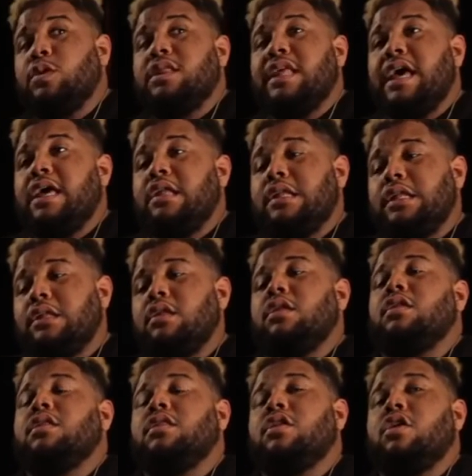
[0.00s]
with the
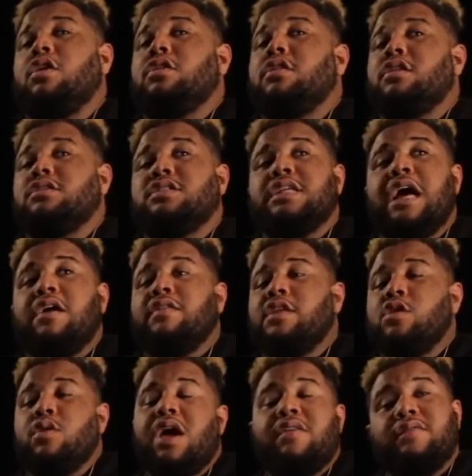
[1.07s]
sound
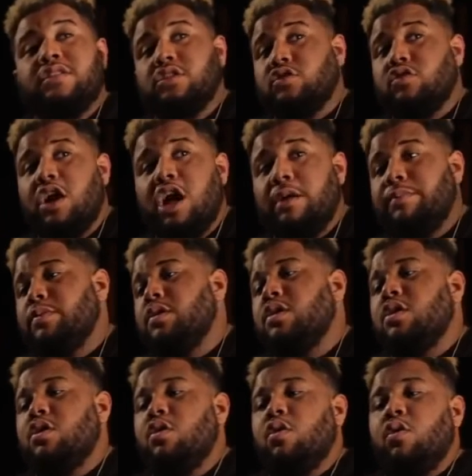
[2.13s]
that you have in the drop
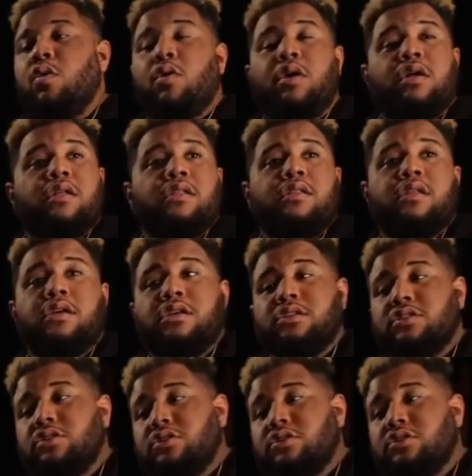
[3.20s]
or the